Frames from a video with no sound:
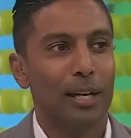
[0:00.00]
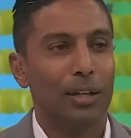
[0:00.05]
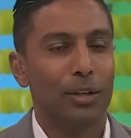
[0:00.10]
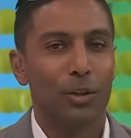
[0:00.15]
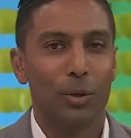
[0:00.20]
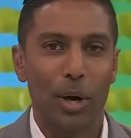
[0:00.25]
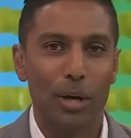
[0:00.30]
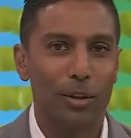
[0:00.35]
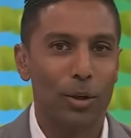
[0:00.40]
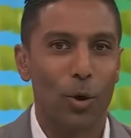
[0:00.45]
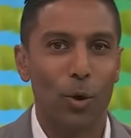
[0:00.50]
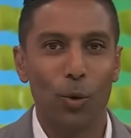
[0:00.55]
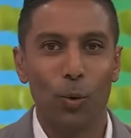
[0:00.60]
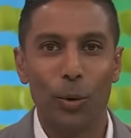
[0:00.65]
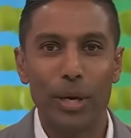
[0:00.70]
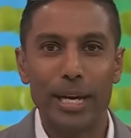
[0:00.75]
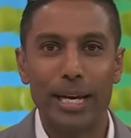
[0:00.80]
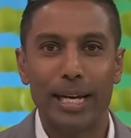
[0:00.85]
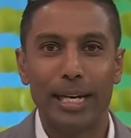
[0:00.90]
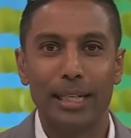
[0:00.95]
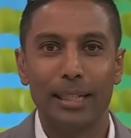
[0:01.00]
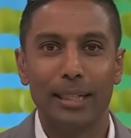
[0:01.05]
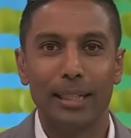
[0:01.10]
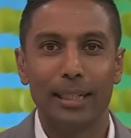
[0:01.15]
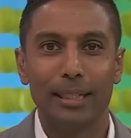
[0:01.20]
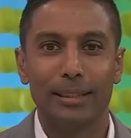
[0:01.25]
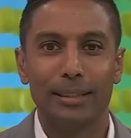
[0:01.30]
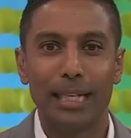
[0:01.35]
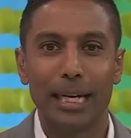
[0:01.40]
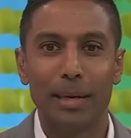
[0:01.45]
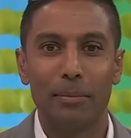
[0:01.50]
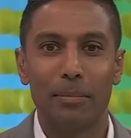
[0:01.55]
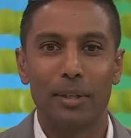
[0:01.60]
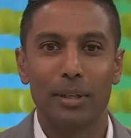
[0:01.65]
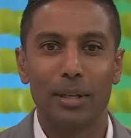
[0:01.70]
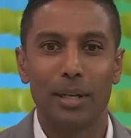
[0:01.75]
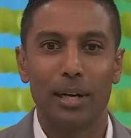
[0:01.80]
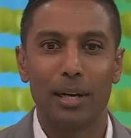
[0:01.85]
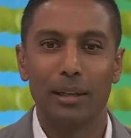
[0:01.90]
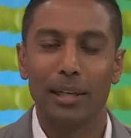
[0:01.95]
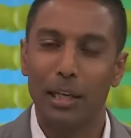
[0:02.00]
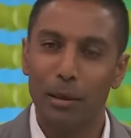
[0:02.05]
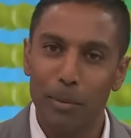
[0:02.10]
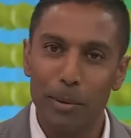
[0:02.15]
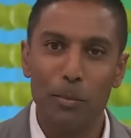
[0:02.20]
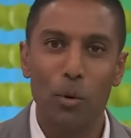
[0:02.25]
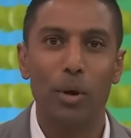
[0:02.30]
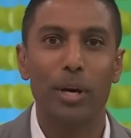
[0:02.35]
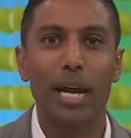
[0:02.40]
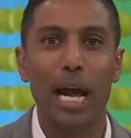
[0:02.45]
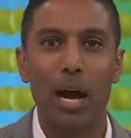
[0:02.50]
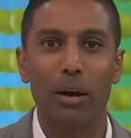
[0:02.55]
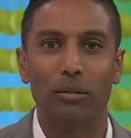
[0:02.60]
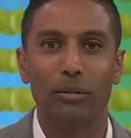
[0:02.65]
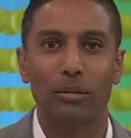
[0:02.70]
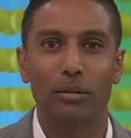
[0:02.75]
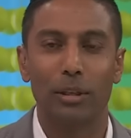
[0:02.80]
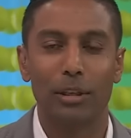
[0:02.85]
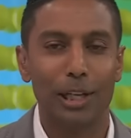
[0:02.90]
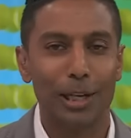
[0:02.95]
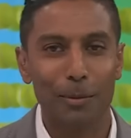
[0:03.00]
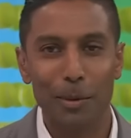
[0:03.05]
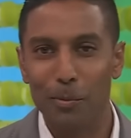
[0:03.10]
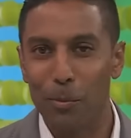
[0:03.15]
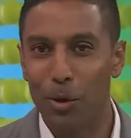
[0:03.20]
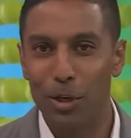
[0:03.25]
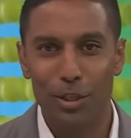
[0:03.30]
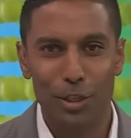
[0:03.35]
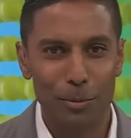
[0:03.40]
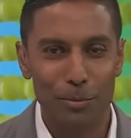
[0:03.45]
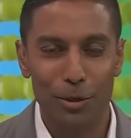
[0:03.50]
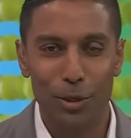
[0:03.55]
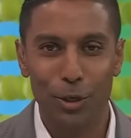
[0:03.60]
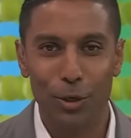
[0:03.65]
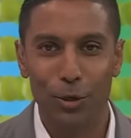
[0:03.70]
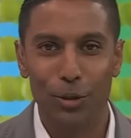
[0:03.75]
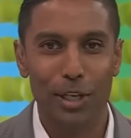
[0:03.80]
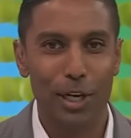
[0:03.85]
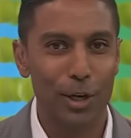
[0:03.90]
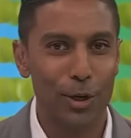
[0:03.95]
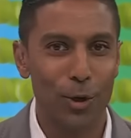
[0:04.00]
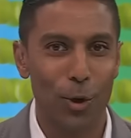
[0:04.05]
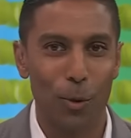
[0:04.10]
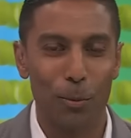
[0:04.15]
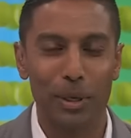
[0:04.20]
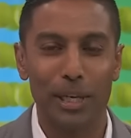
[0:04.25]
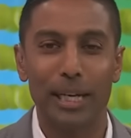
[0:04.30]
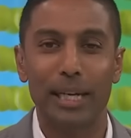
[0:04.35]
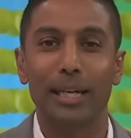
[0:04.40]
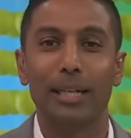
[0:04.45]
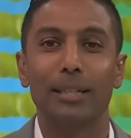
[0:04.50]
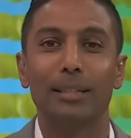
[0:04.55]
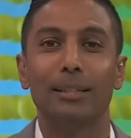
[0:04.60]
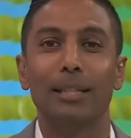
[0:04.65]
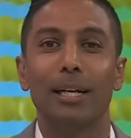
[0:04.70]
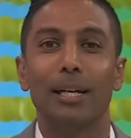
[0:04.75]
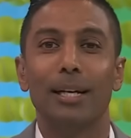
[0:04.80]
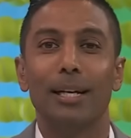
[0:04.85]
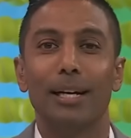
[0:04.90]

Throughout the whole week, he, he seemed a little bit more down, a little bit more subdued than he normally is.